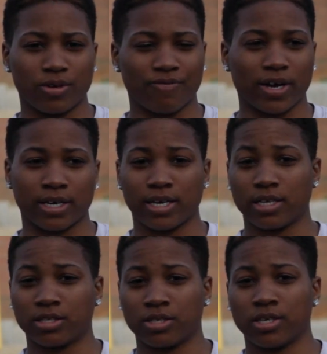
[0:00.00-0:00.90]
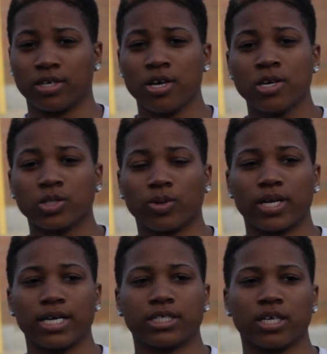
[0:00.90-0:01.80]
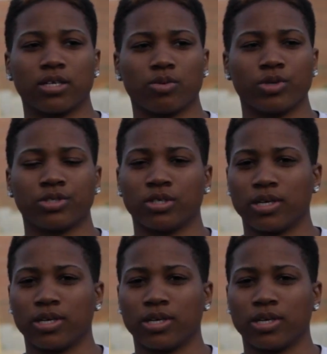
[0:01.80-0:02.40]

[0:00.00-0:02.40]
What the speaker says: And if I can get into the 2018 Winter